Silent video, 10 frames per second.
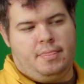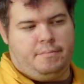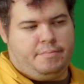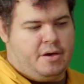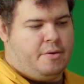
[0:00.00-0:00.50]

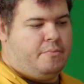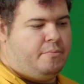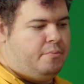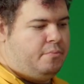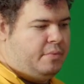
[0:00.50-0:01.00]
But
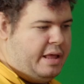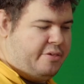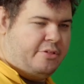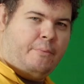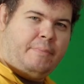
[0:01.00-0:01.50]
let's
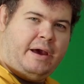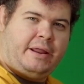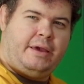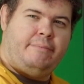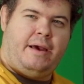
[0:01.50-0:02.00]
not panic
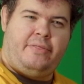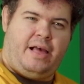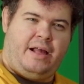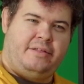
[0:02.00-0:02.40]
about that.